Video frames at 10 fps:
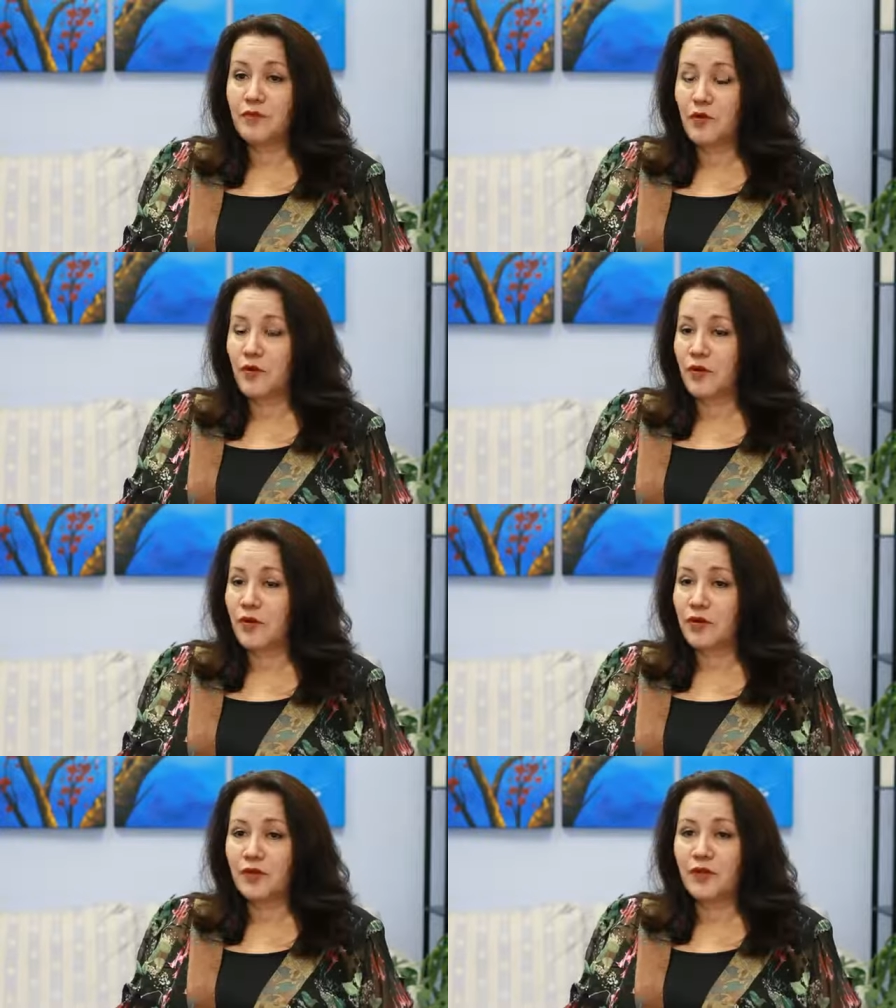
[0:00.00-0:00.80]

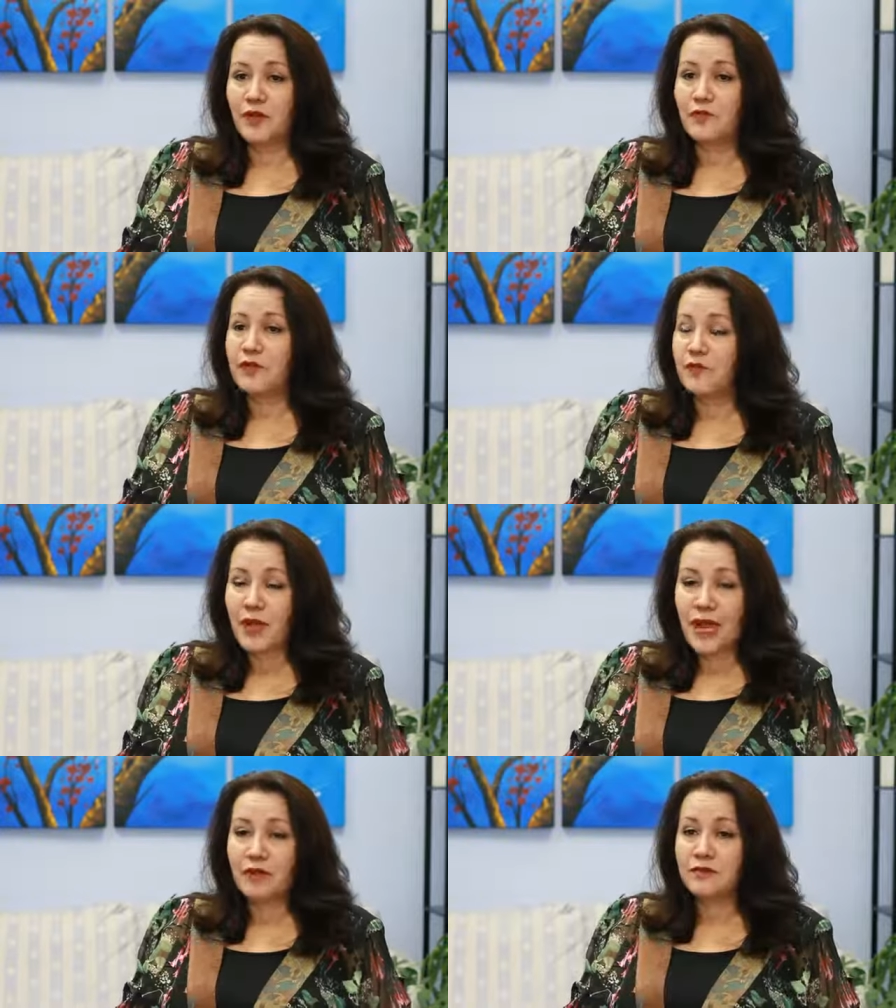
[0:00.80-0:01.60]
or be
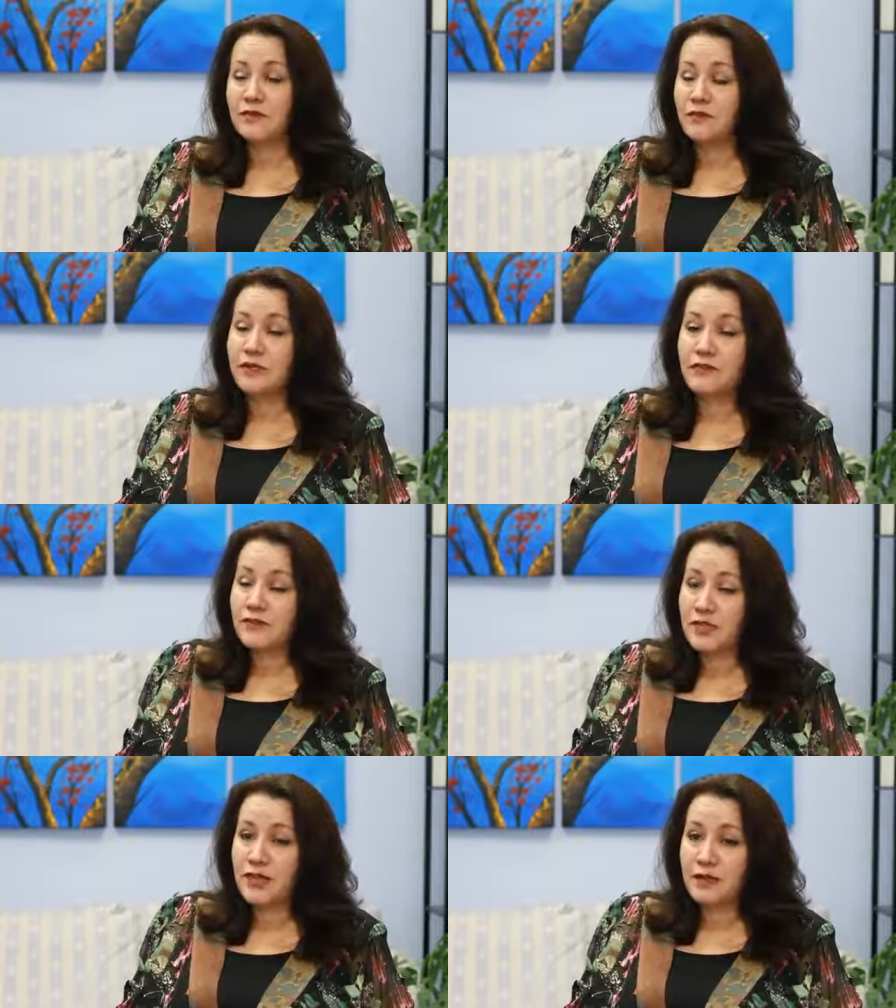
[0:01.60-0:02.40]
around whatever
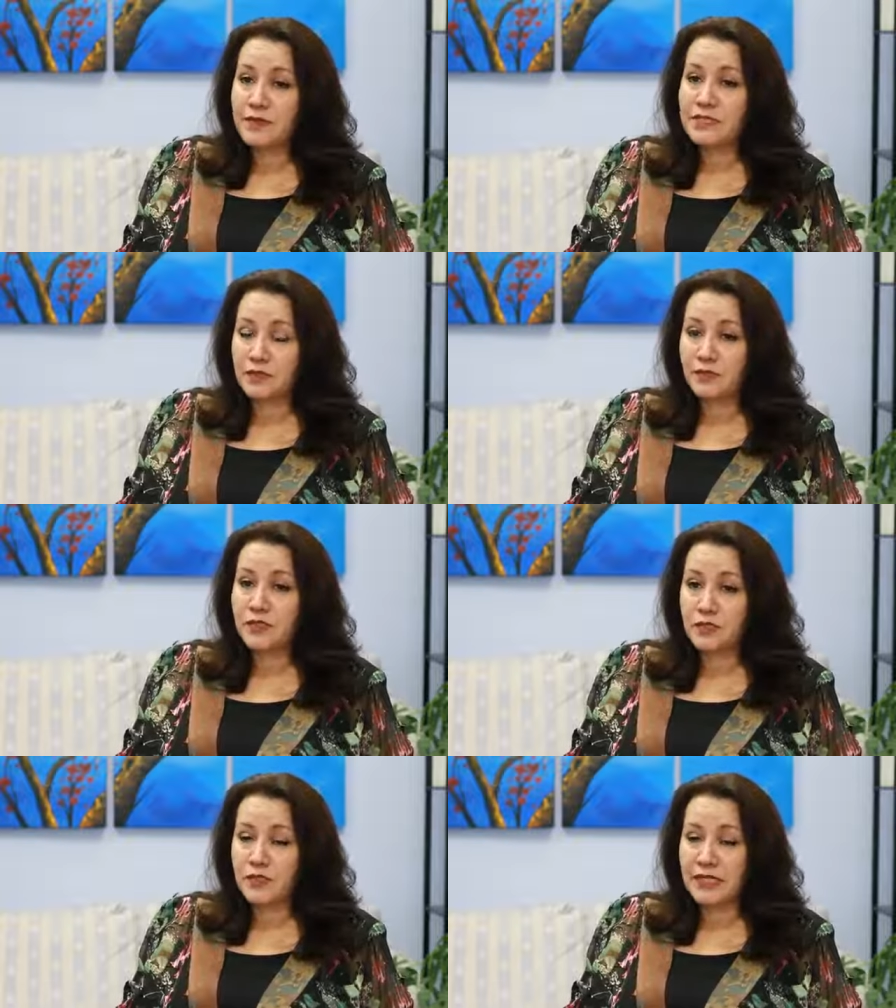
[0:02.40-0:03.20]
the item is that we
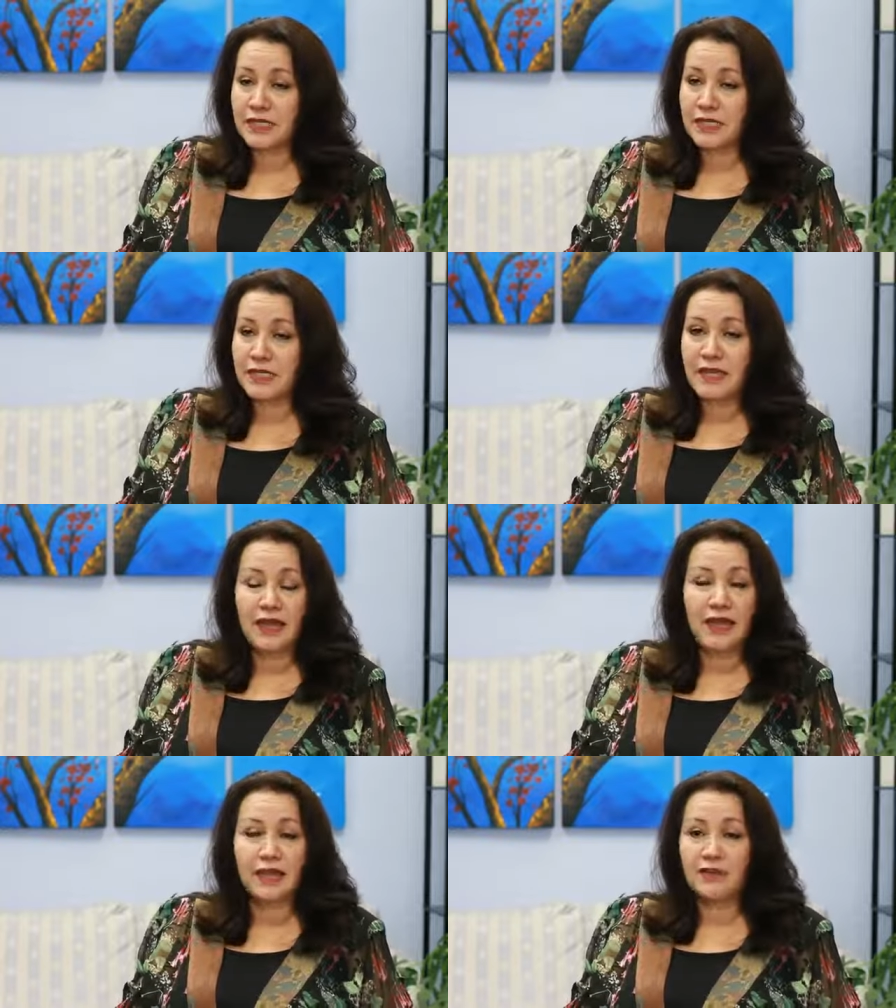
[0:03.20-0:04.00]
treated
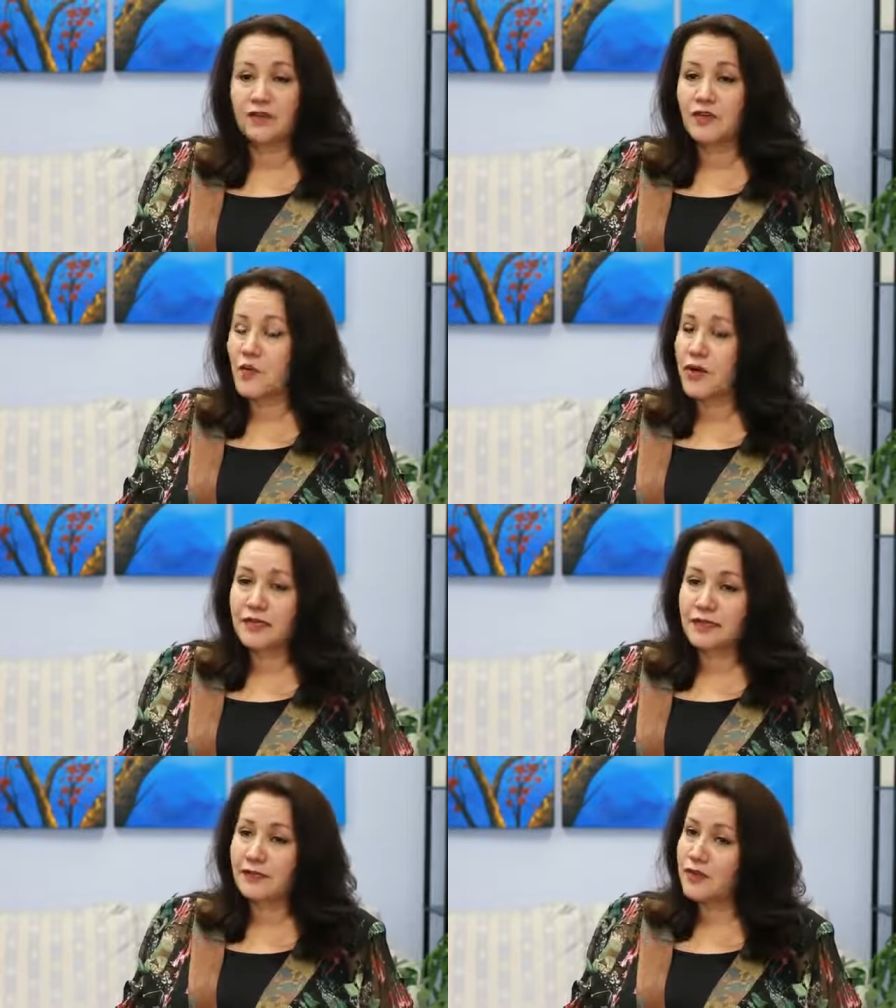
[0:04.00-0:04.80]
and go on
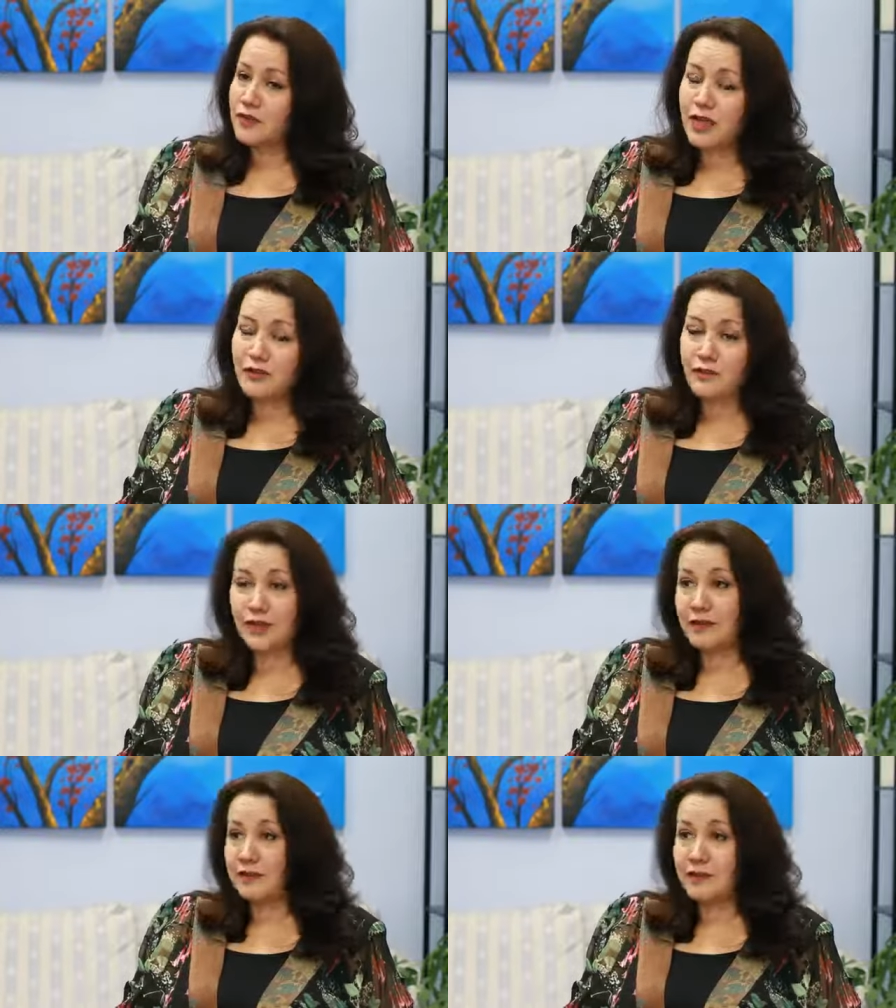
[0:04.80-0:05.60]
and live their life
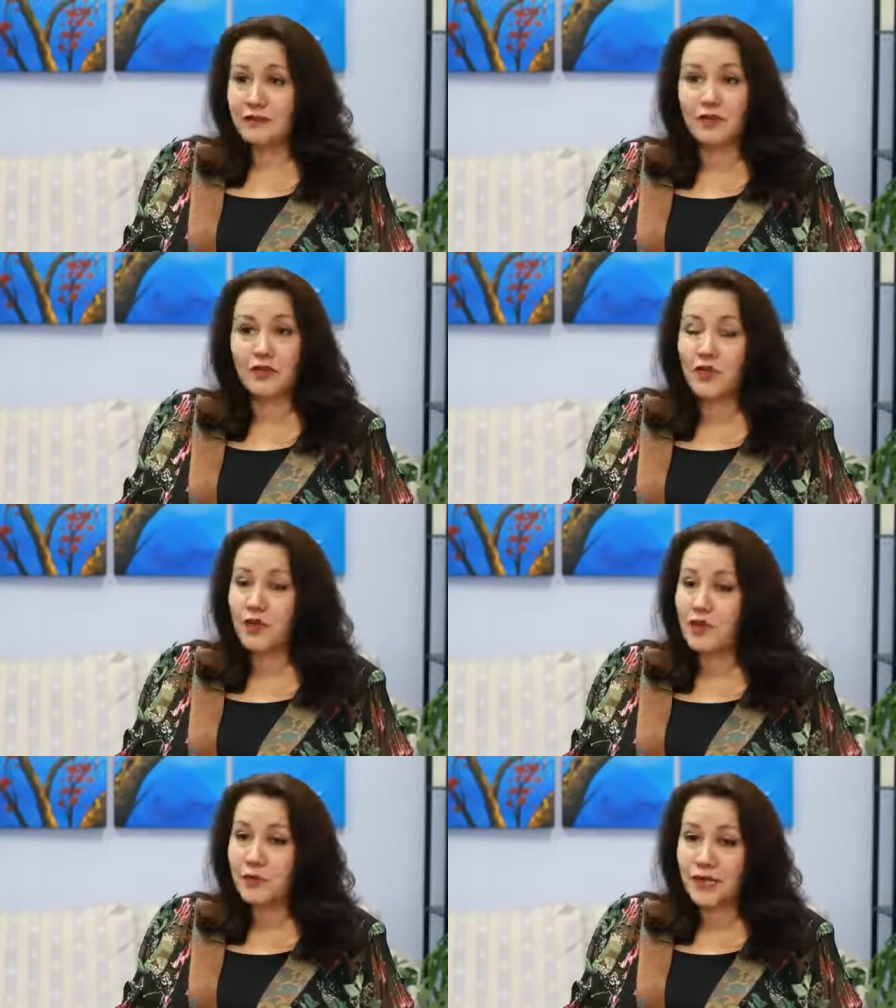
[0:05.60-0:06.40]
and no
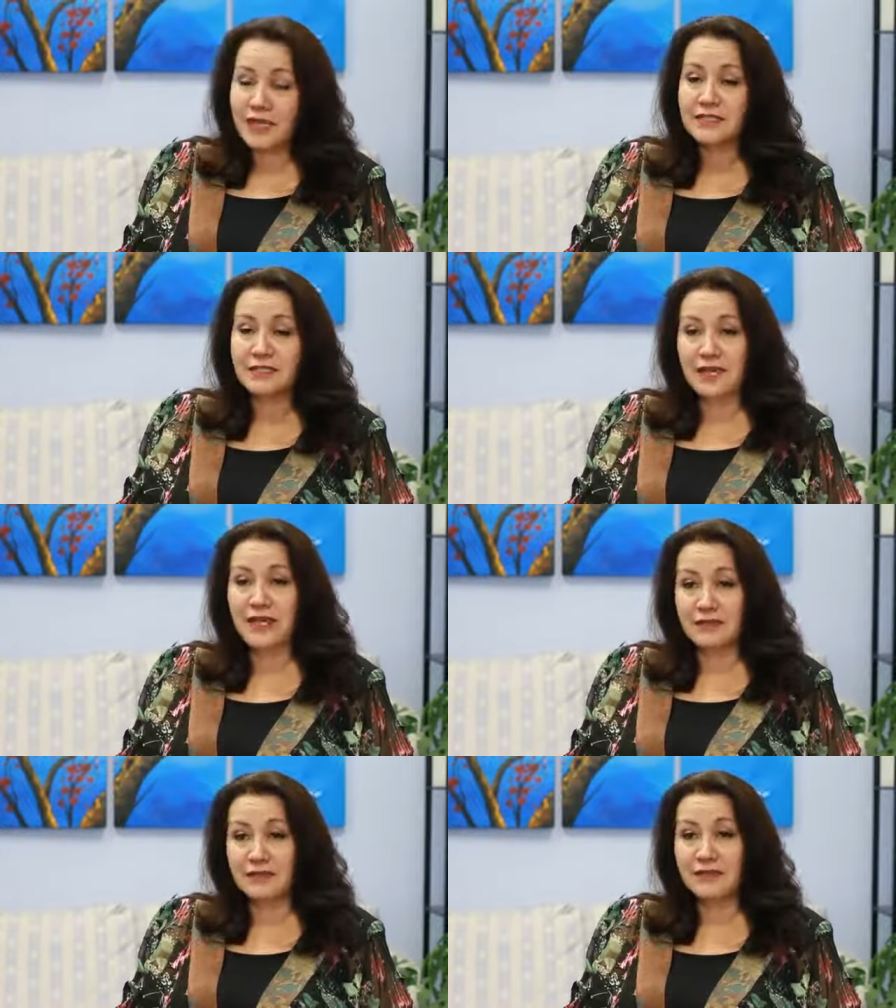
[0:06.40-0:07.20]
longer react to
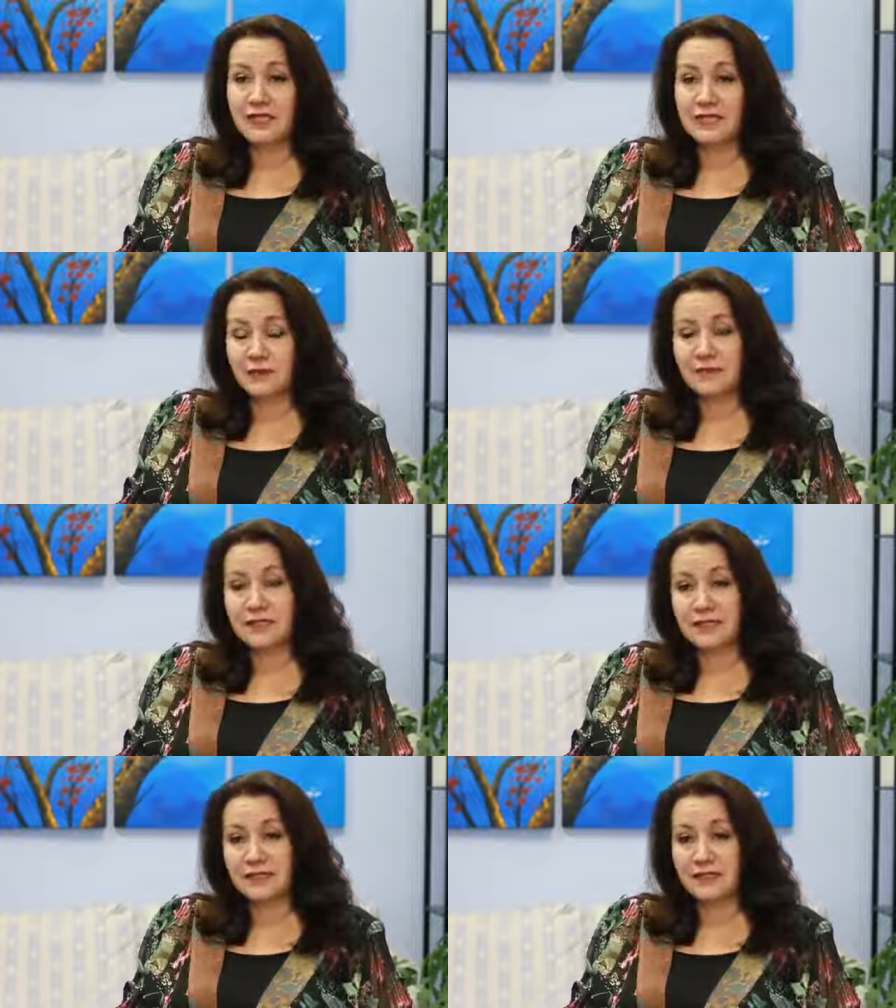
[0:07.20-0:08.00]
that, that
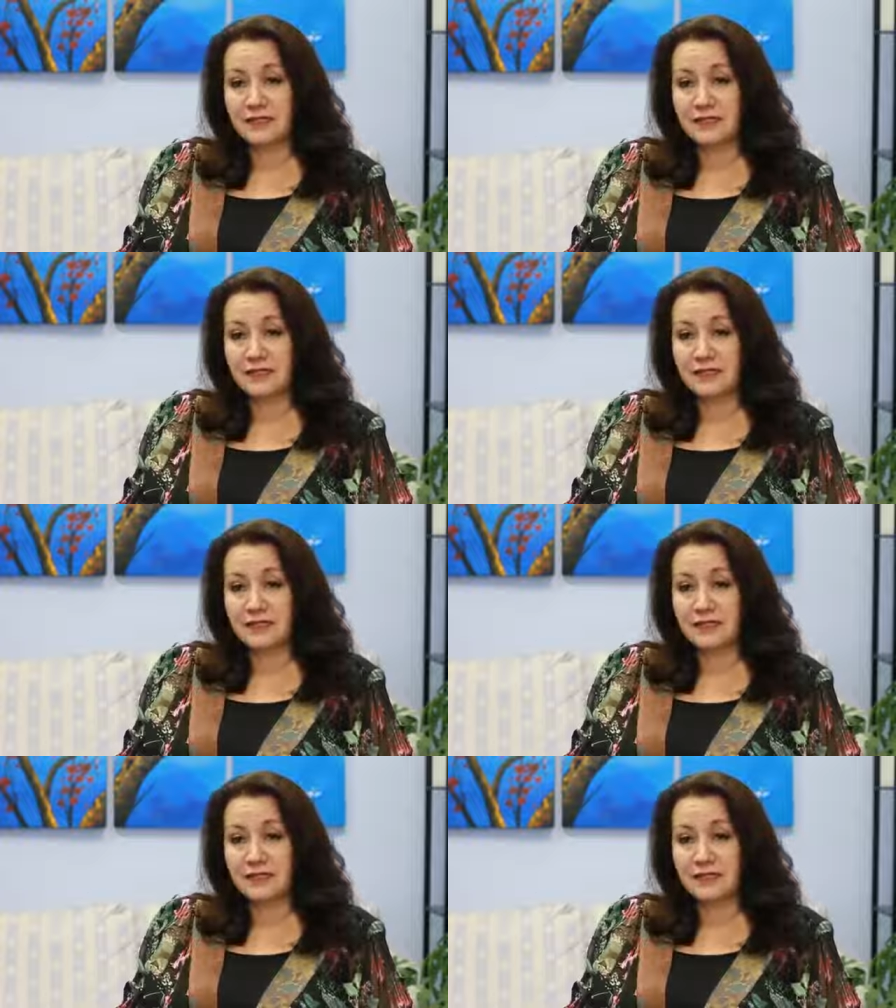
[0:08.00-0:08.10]
substance.